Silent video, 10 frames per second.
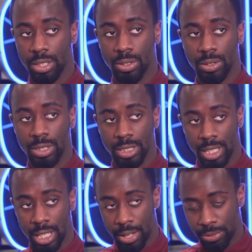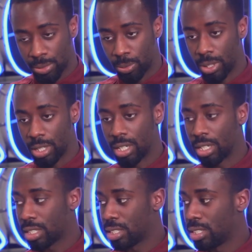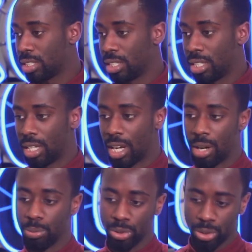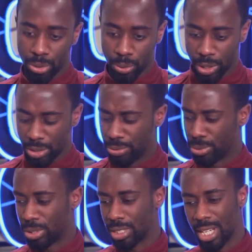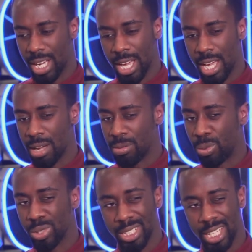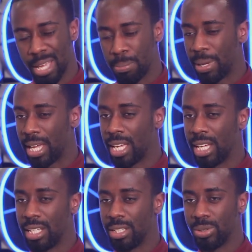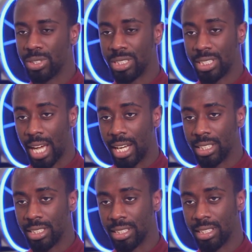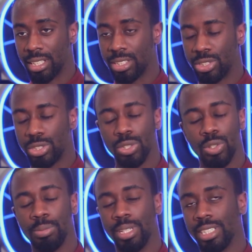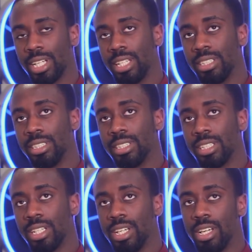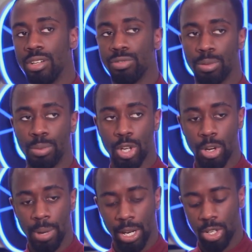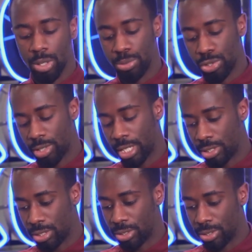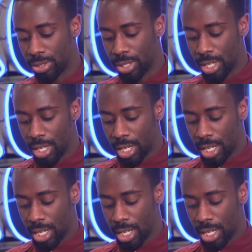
You know, just left work, was doing it full time, wasn't getting paid. It was just challenging, so many challenges, from going back home, trying to,